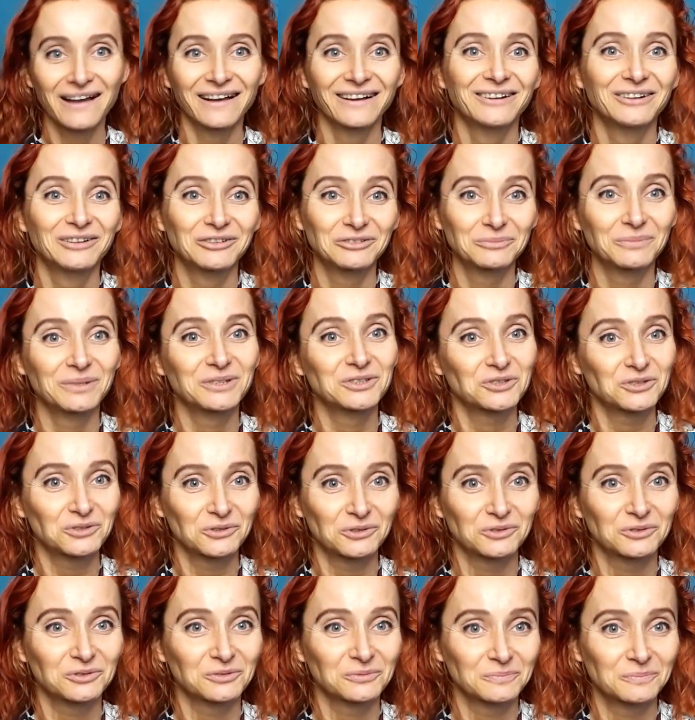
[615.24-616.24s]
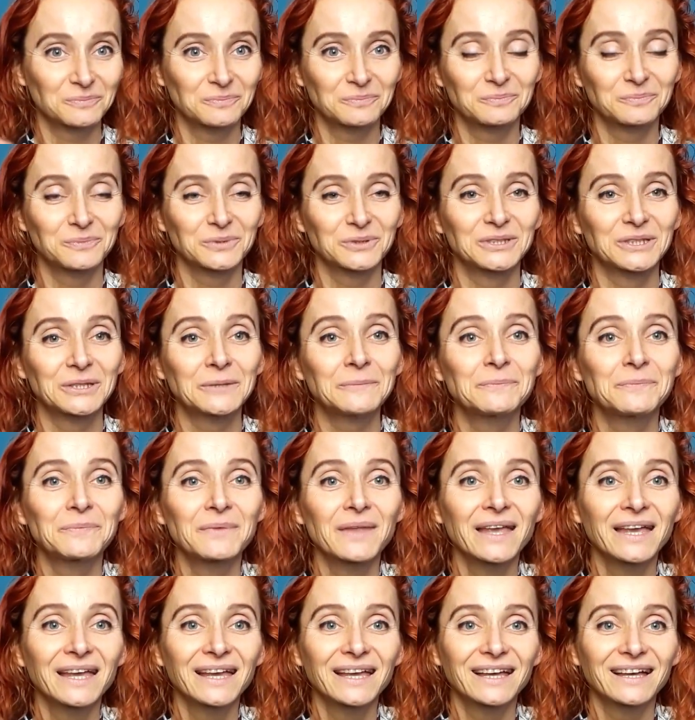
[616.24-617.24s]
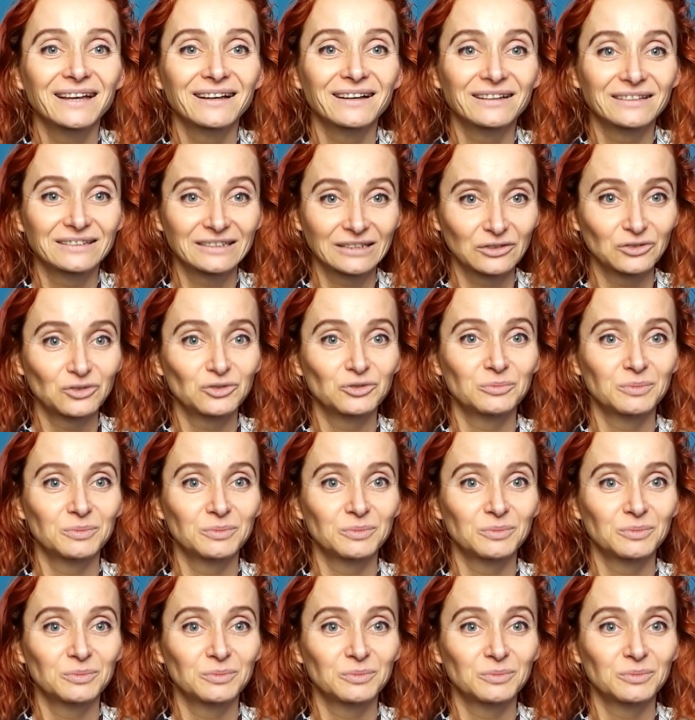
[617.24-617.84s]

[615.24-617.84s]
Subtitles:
on my short body tend